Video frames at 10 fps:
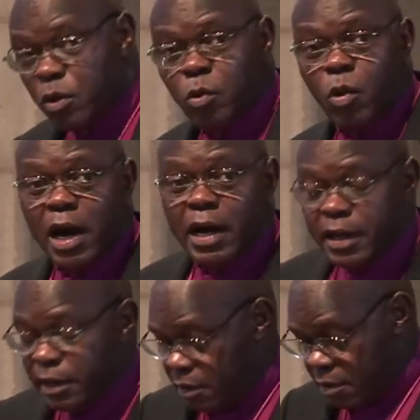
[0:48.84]

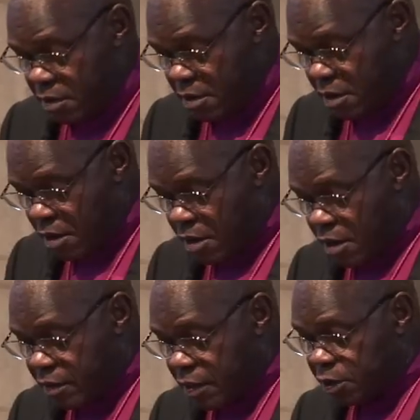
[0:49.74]
Why?
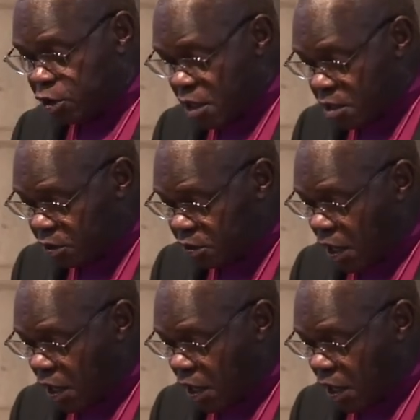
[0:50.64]
The church